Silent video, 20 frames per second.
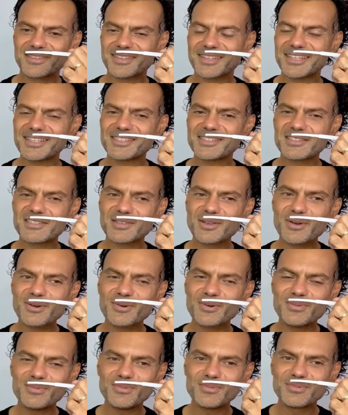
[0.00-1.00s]
It's
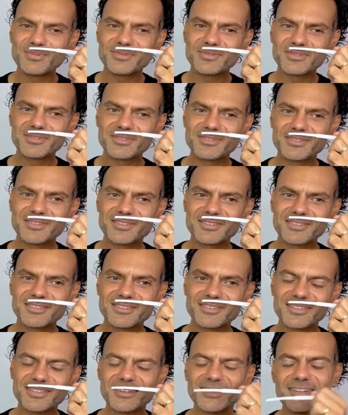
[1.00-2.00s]
so,
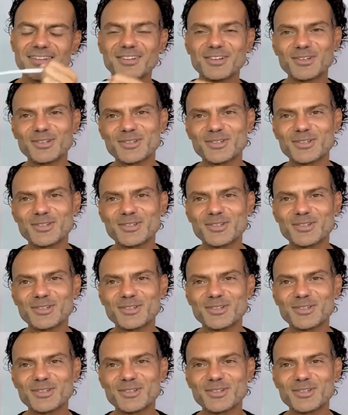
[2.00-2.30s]
oh,